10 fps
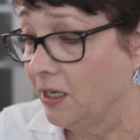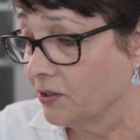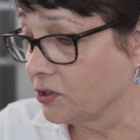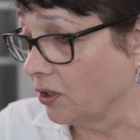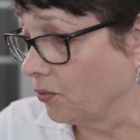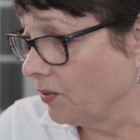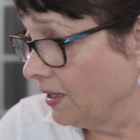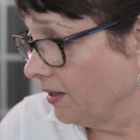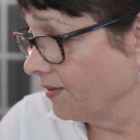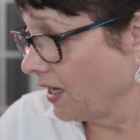So
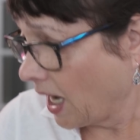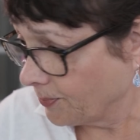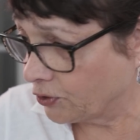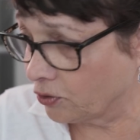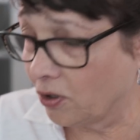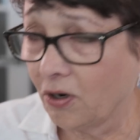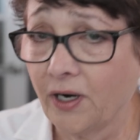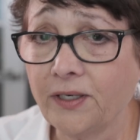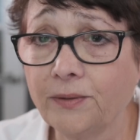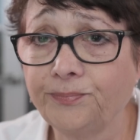the capture card